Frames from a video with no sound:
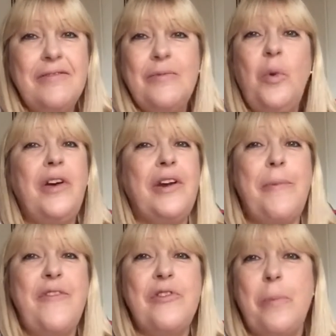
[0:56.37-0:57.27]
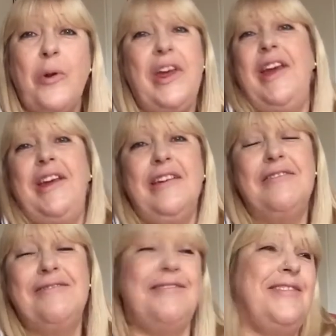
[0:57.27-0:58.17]
everybody.
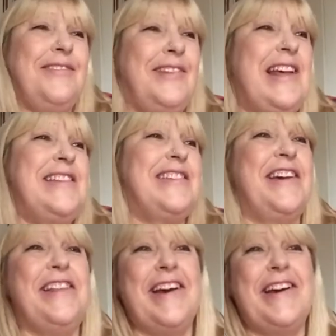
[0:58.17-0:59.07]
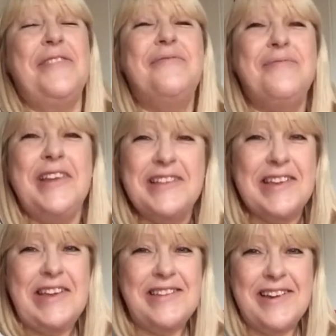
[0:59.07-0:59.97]
Let's say that, it's
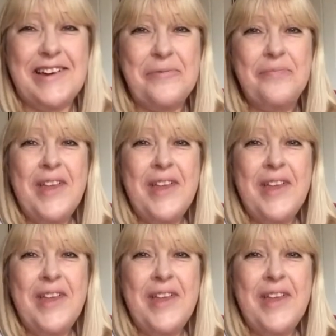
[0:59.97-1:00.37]
easier.